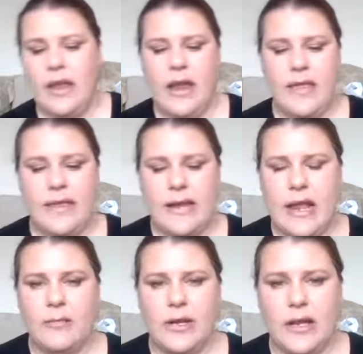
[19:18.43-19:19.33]
And then
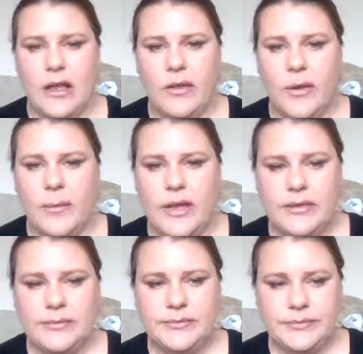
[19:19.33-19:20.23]
now I'm going to color them
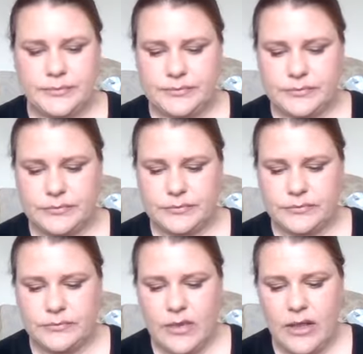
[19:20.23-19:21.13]
in.
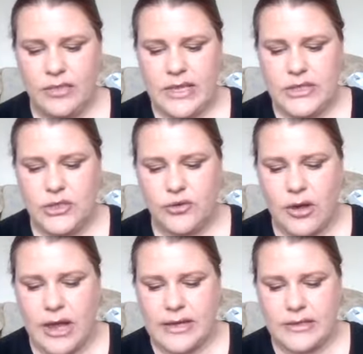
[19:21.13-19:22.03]
This
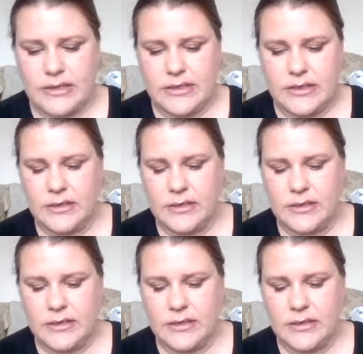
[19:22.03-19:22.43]
dries